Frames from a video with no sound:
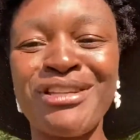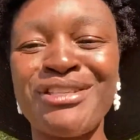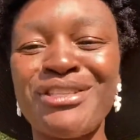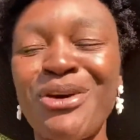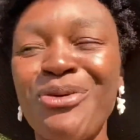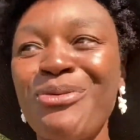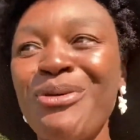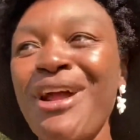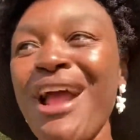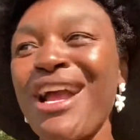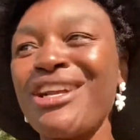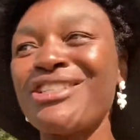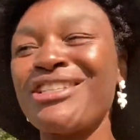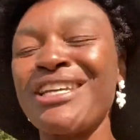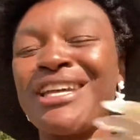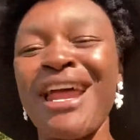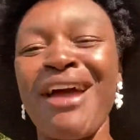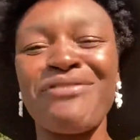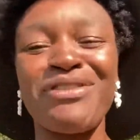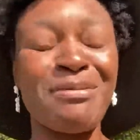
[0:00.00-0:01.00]
So we're
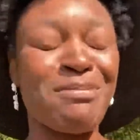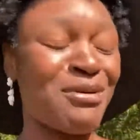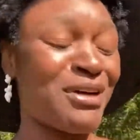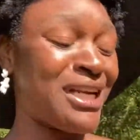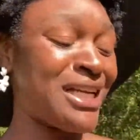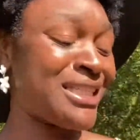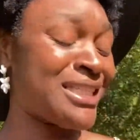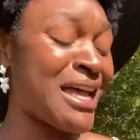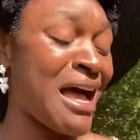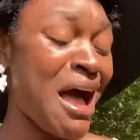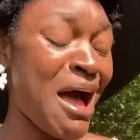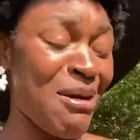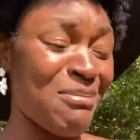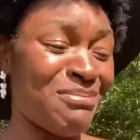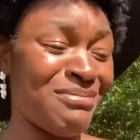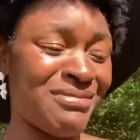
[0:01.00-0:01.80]
actually gonna have to put a top.